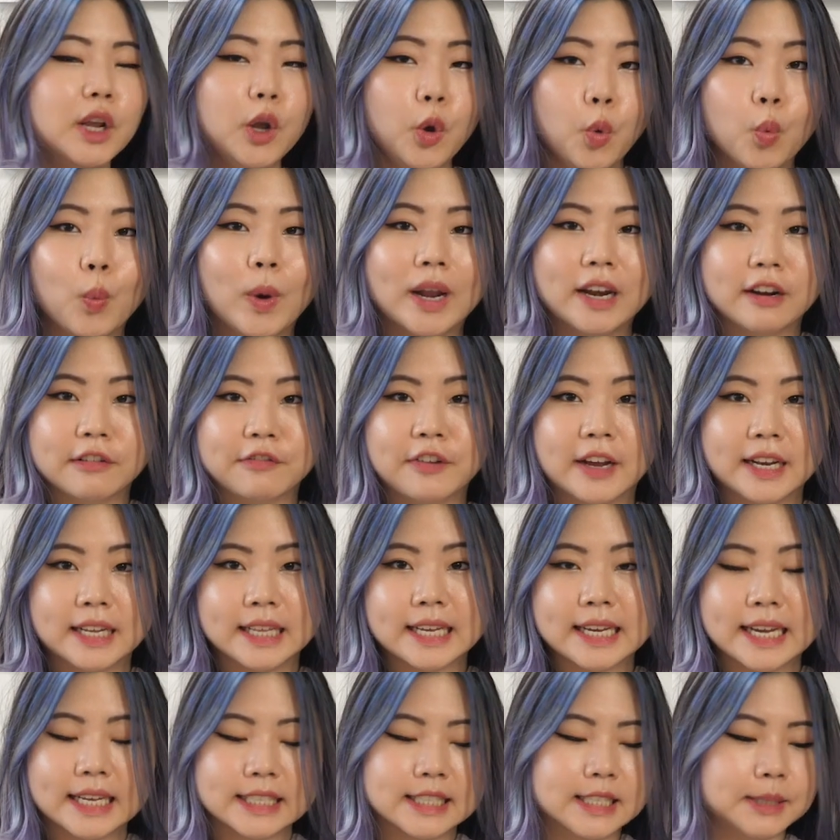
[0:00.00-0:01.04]
when it
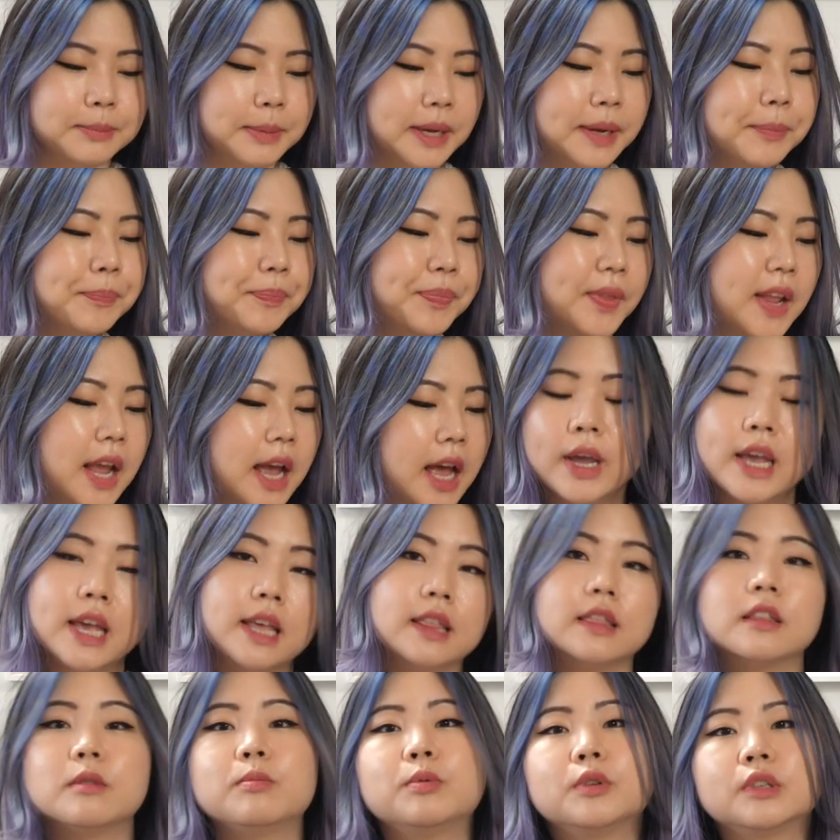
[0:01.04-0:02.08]
finally gets to me.
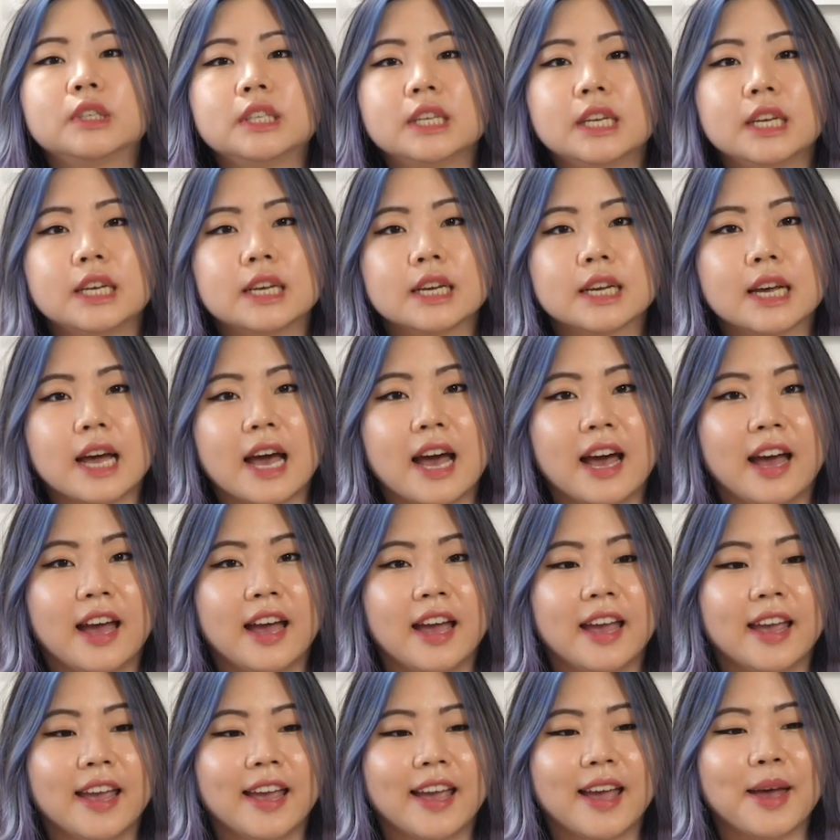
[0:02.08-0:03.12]
In the boutique,
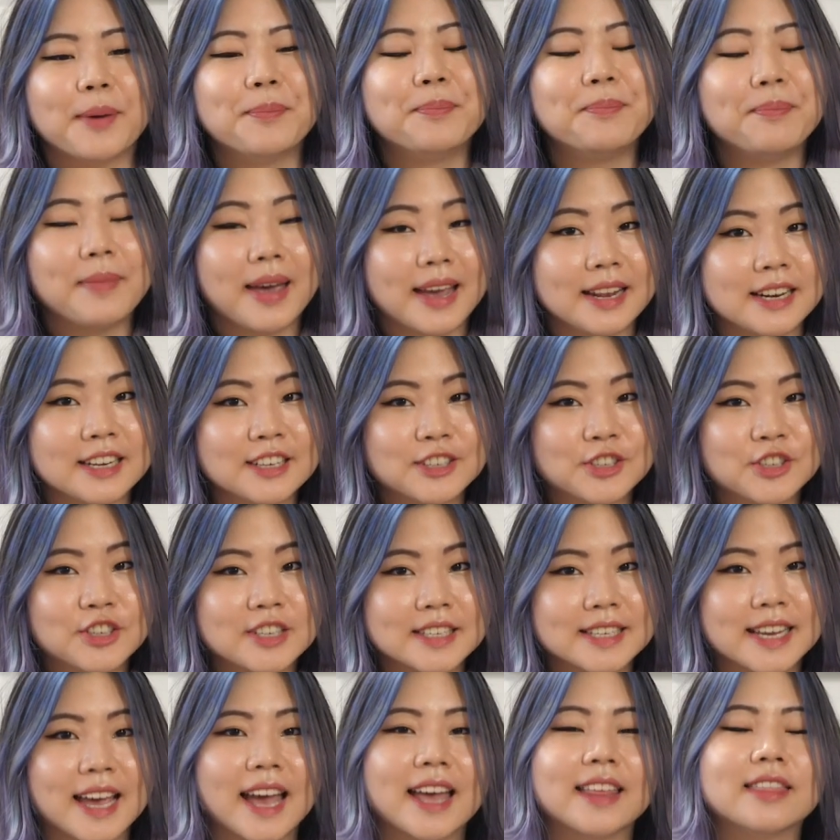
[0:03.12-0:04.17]
I managed
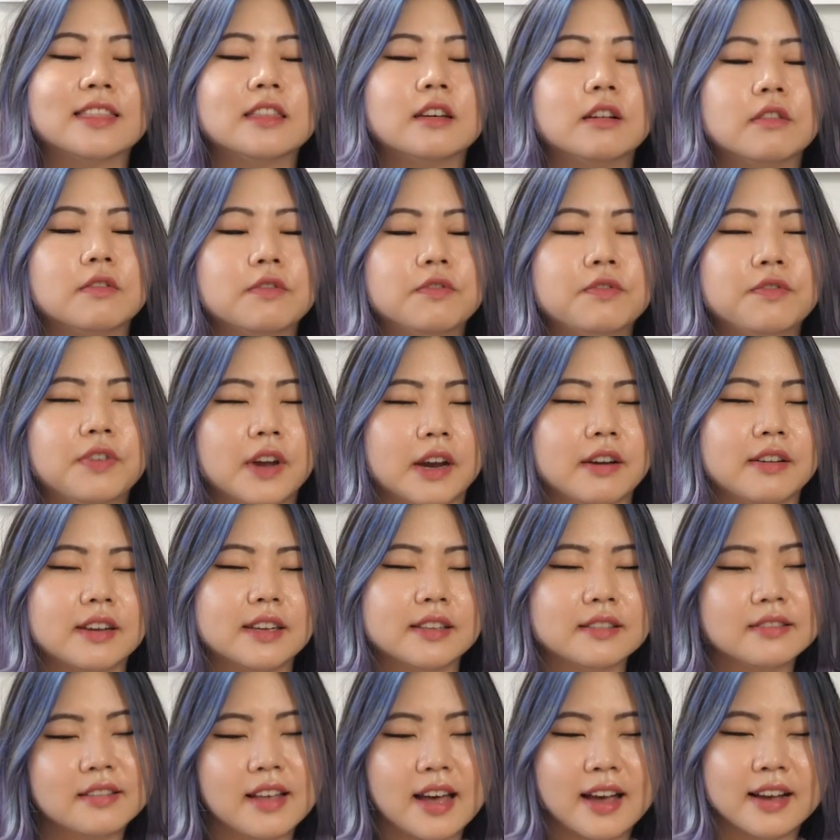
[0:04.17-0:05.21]
to get the very
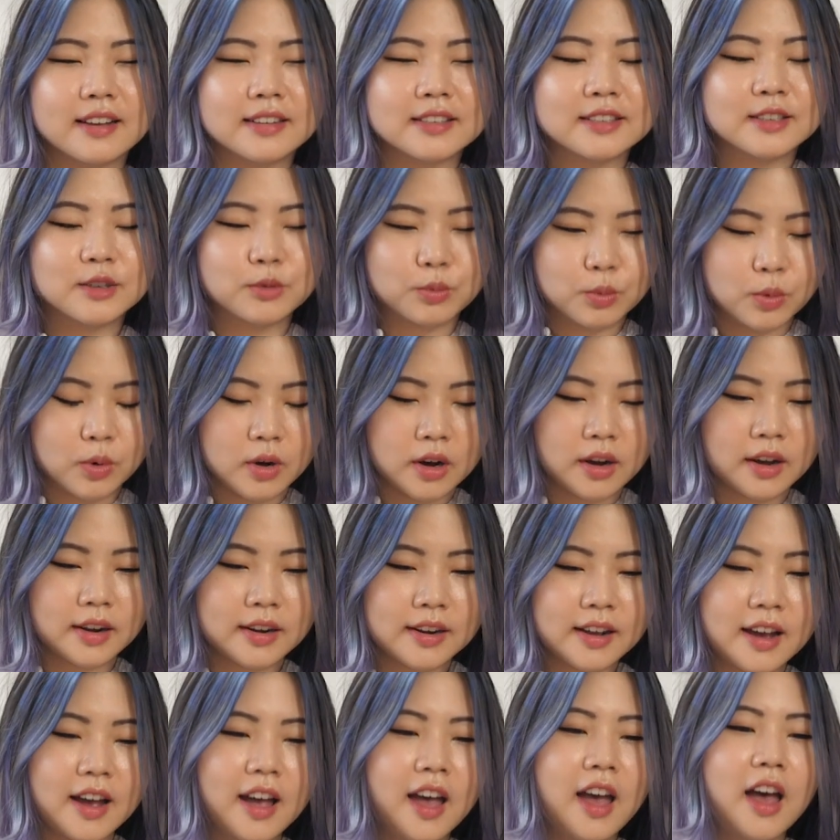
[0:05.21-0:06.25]
last
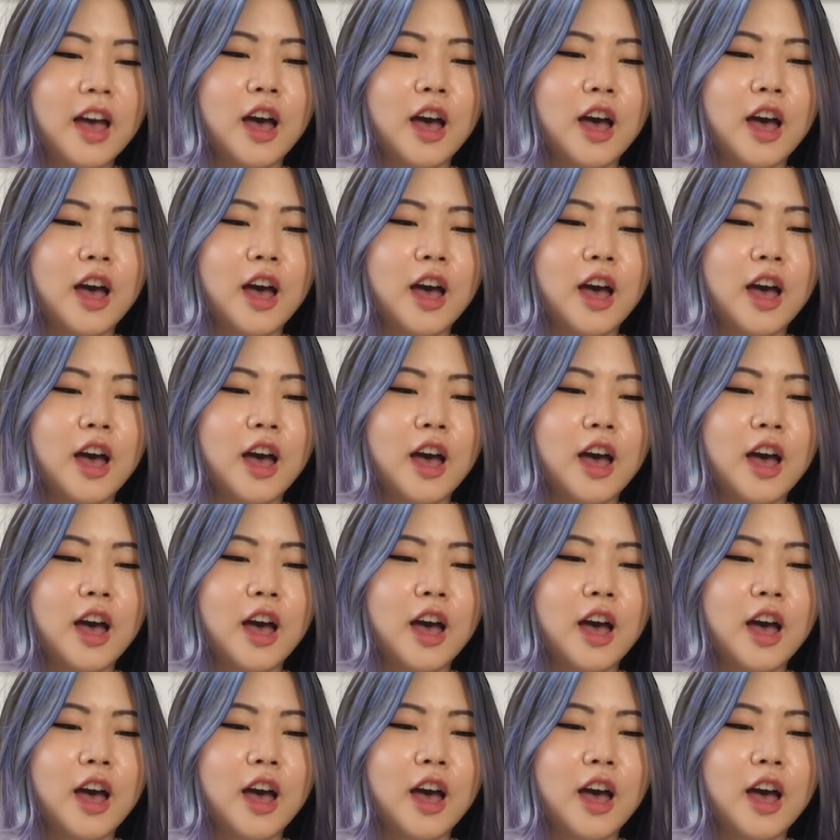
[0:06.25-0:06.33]
one